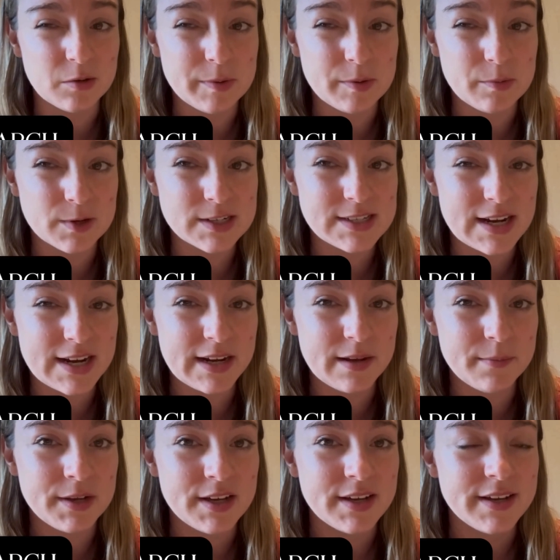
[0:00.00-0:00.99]
bit more
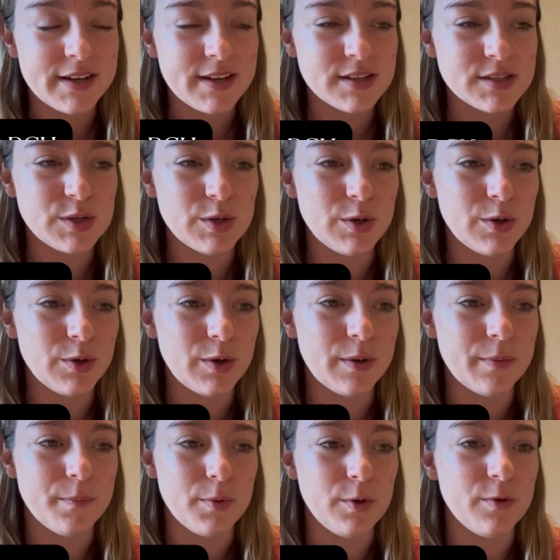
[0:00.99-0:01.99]
time
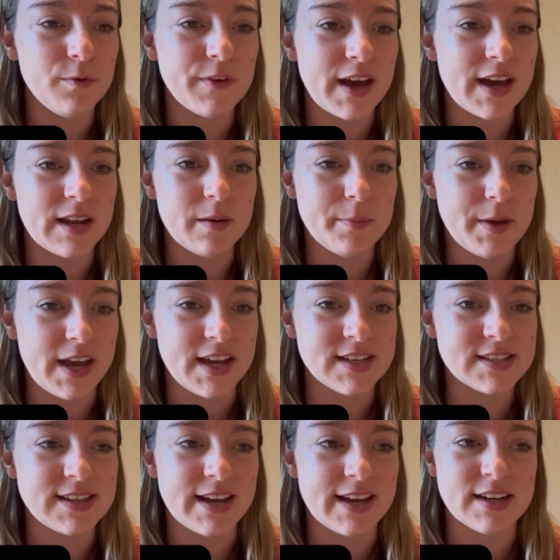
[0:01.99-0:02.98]
to move at a
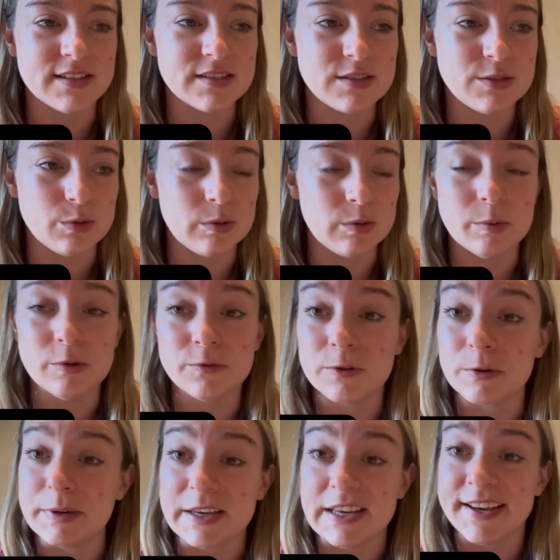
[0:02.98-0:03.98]
pace that is doable
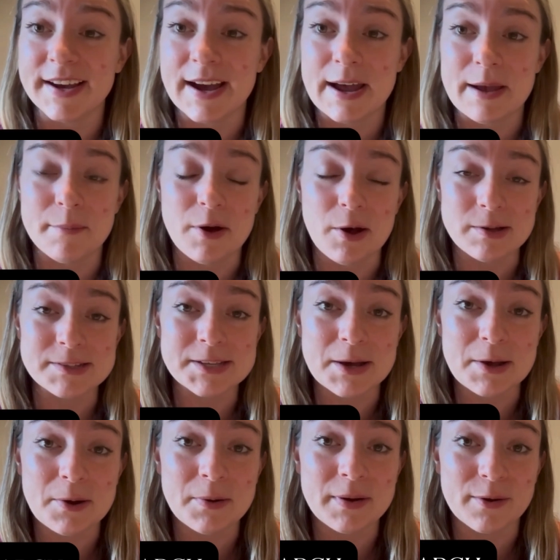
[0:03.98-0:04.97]
for me. I am
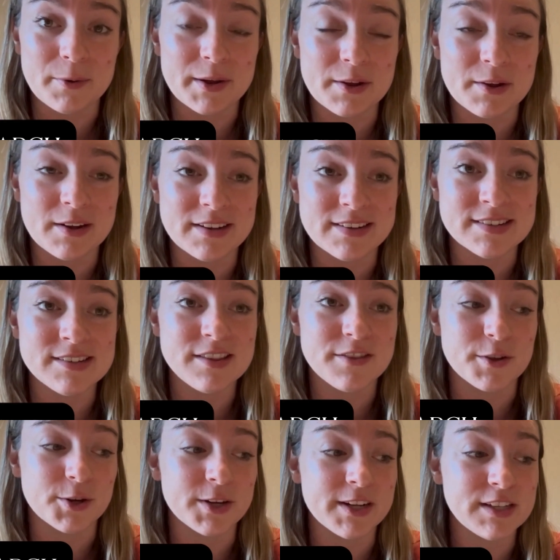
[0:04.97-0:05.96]
also going on
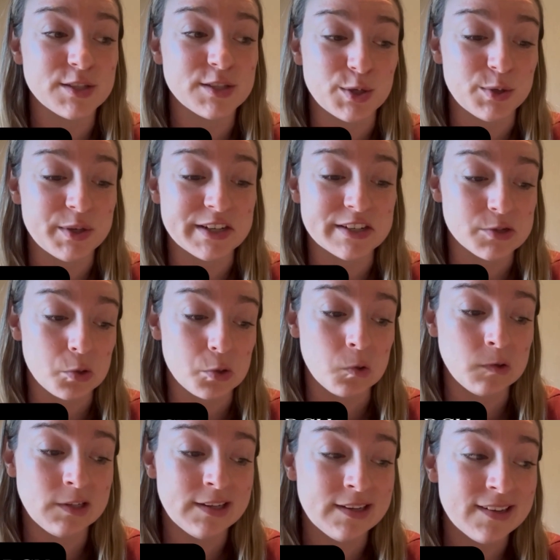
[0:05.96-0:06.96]
32 years
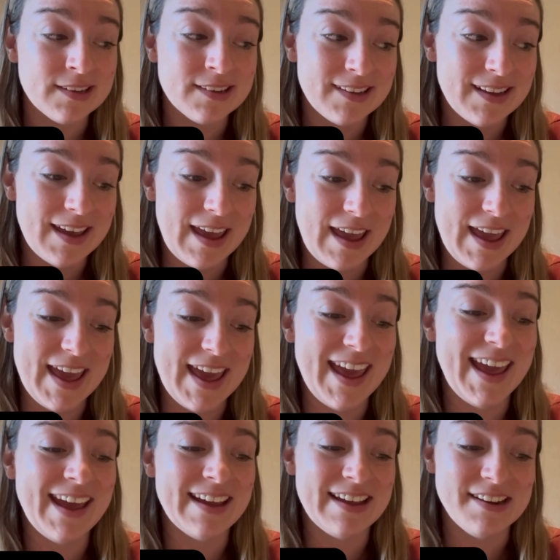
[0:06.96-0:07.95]
old
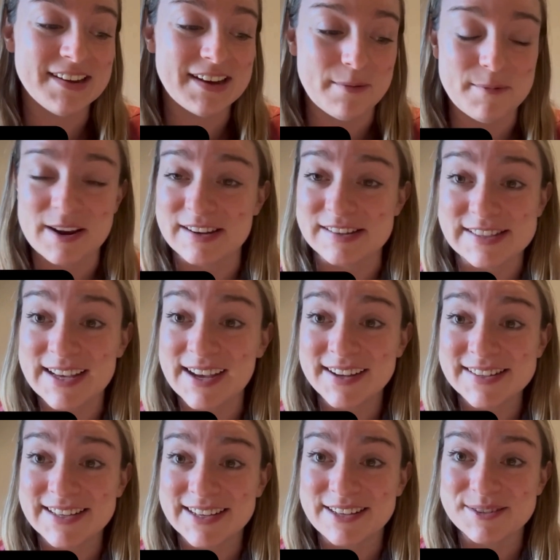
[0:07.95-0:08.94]
and I'm not as
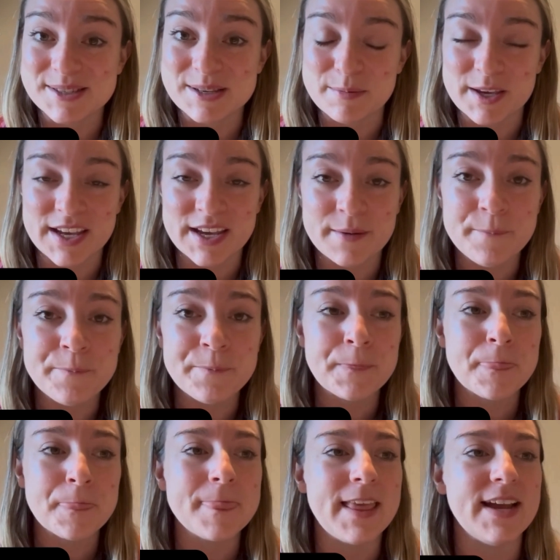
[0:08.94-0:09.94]
young as I used to be.
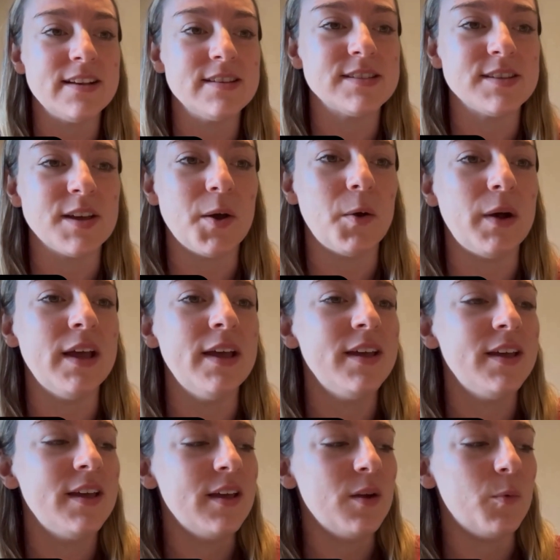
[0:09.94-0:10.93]
And so
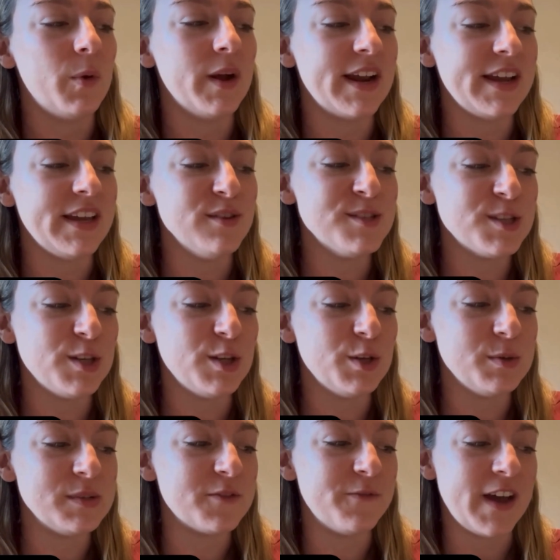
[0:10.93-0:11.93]
what I used to
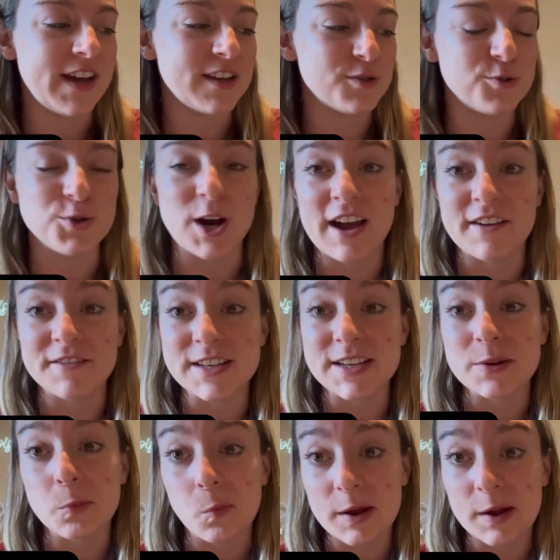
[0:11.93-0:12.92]
do is fast draft
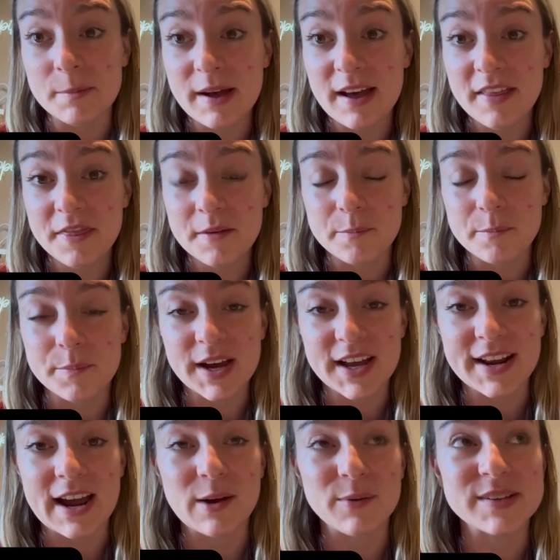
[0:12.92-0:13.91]
in 1 month,
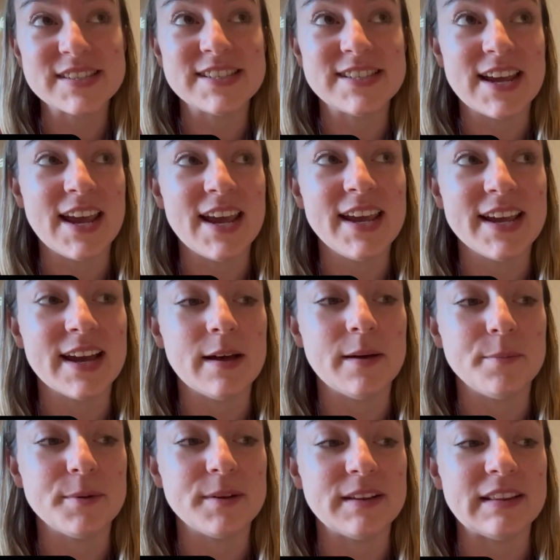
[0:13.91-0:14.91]
but I was staying
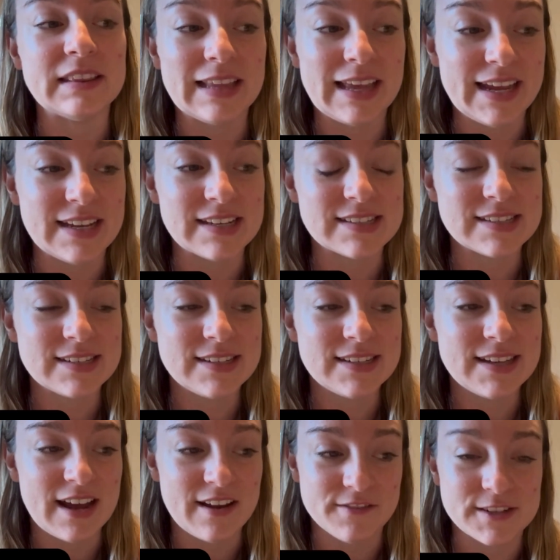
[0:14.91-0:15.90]
up late
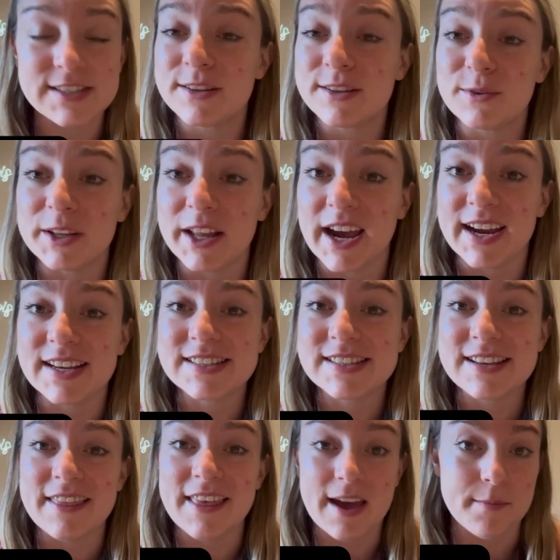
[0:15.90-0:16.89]
every single
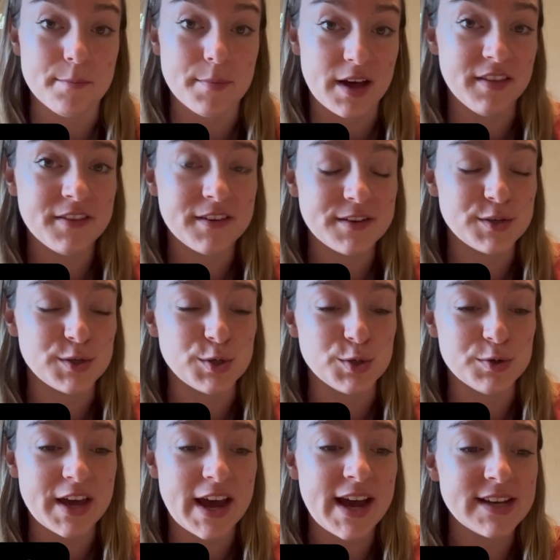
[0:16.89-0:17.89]
night that month to
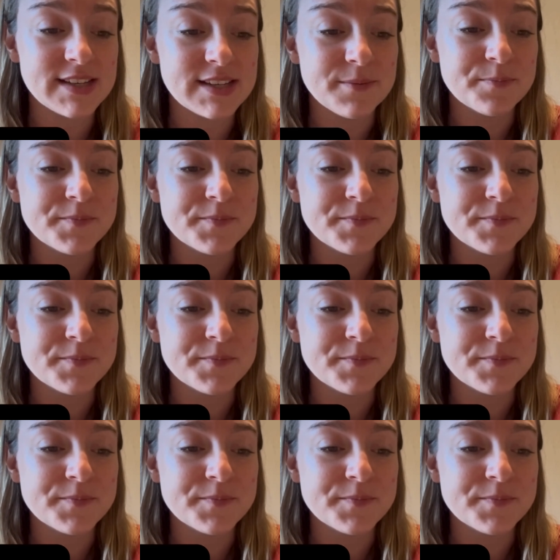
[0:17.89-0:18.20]
do that